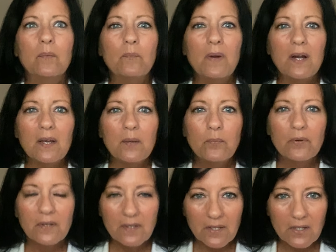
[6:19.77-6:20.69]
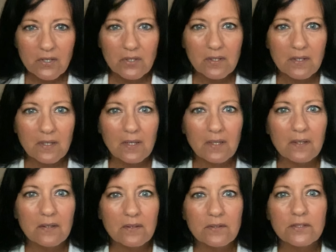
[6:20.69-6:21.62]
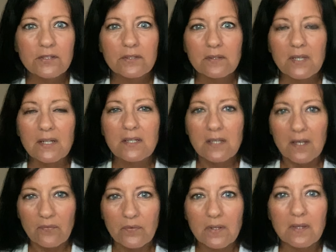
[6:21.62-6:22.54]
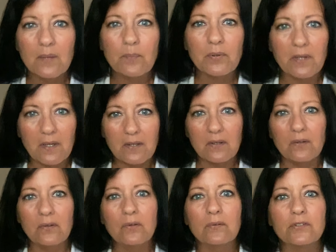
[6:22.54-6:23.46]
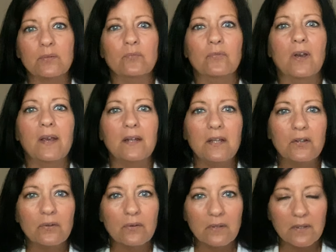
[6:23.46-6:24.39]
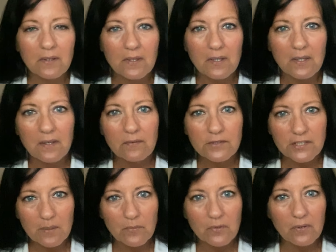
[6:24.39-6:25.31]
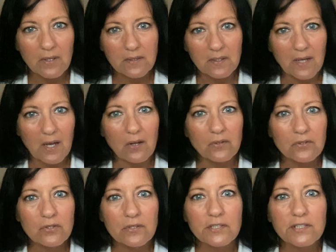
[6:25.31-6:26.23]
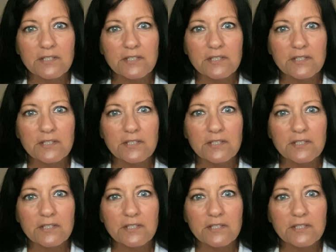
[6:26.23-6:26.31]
My prediction is they definitely planned on doing some rioting during the summer at the colleges,